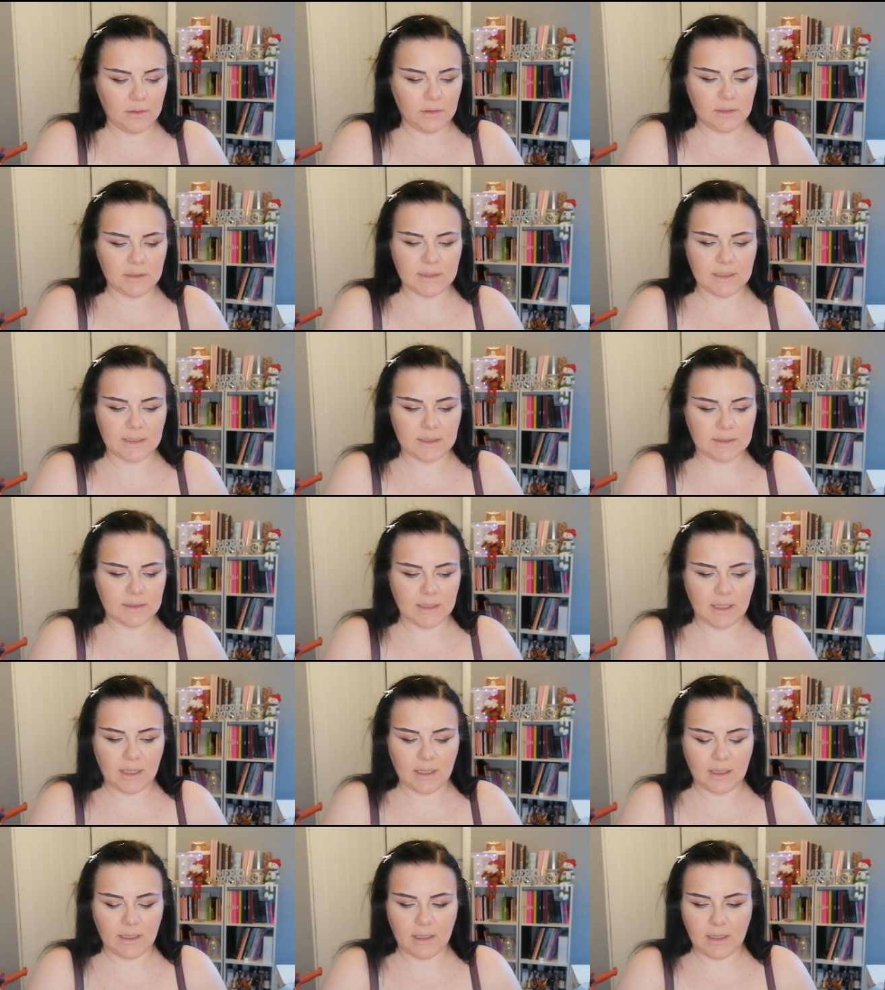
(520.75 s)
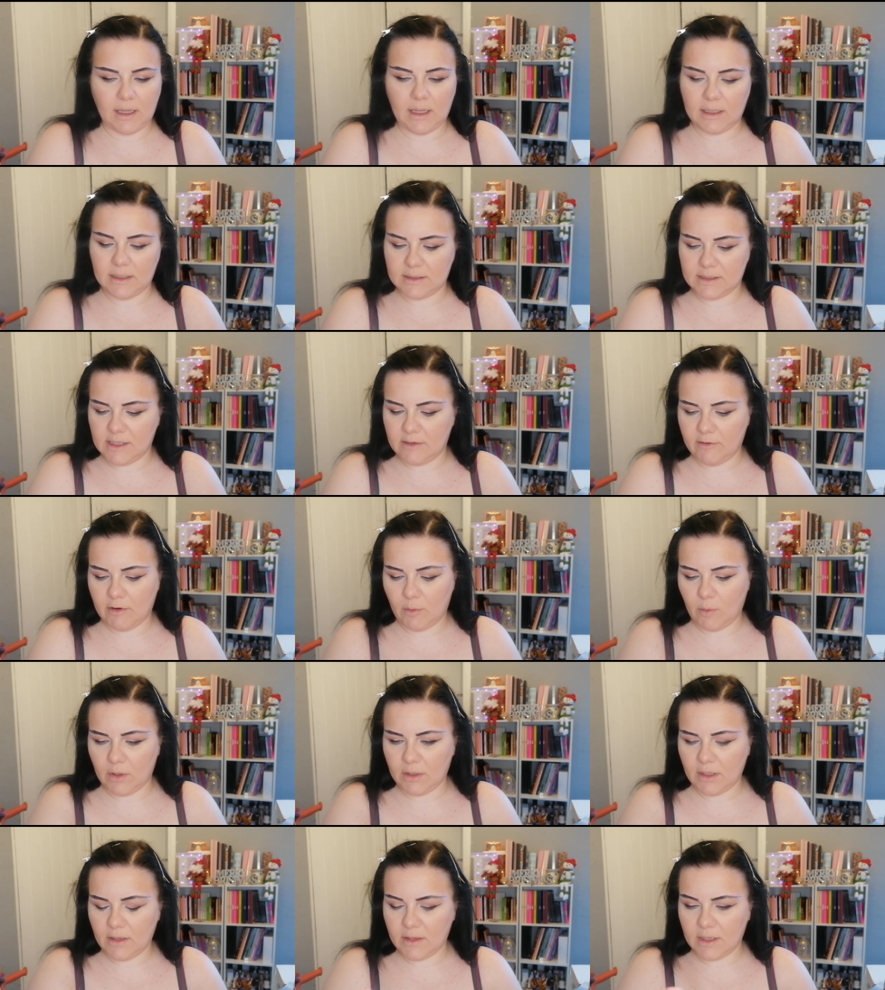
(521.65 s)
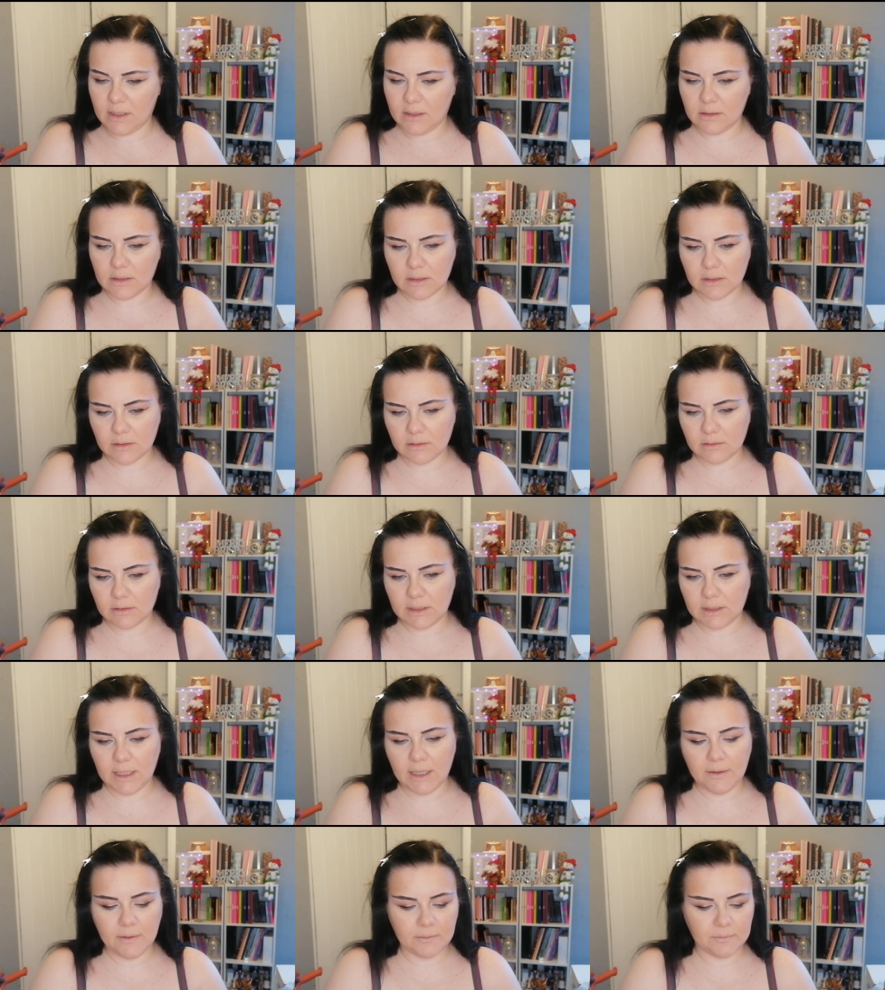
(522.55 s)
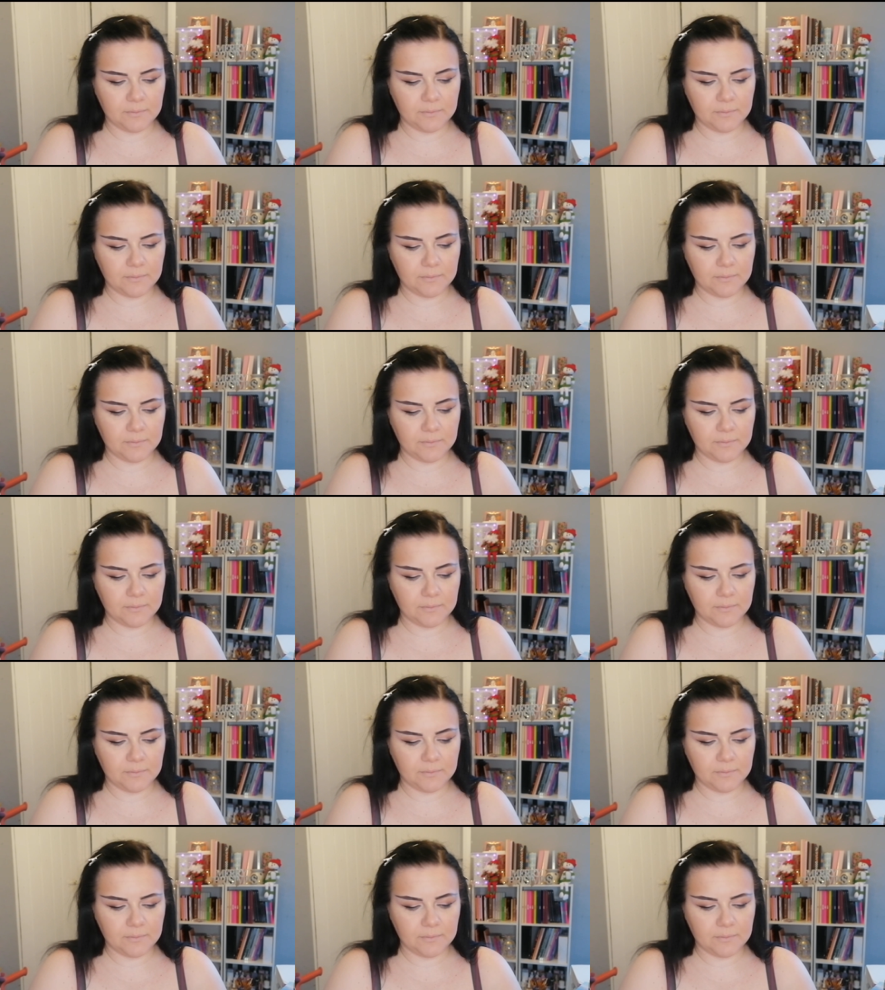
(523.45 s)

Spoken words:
This is the A01, I think. Yeah.